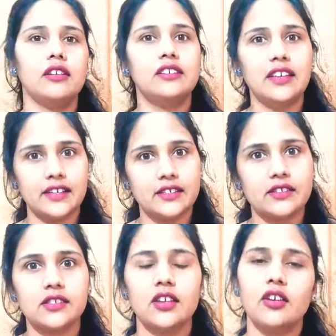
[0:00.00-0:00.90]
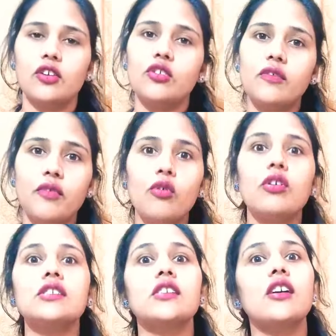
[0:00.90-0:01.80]
Yes, you
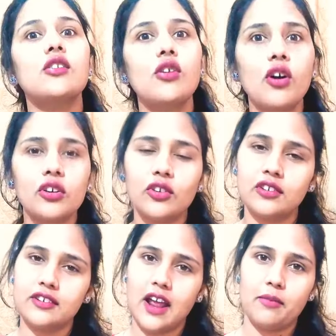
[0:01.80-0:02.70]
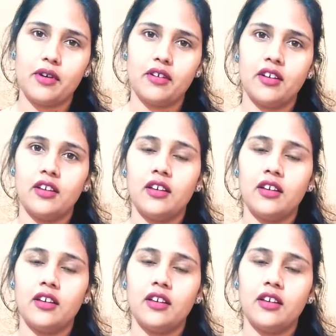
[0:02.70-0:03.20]
focus a lot on grammar.